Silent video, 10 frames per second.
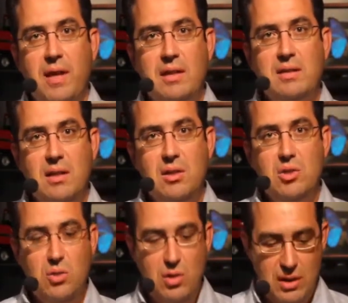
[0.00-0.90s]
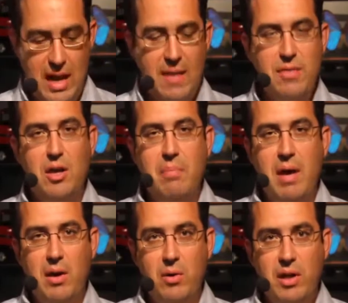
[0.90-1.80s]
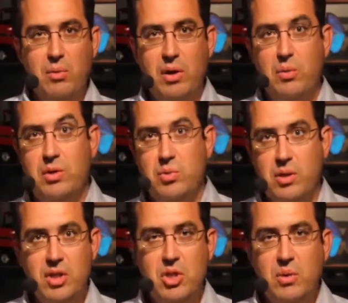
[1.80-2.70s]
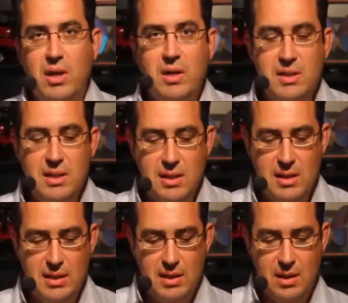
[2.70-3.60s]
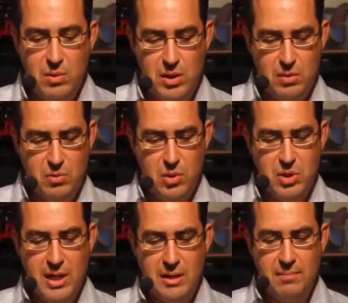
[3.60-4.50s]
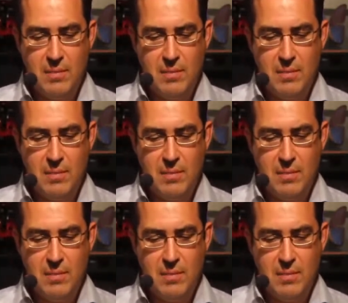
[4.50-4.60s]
that the student had done better than what he was really showing us in his written project.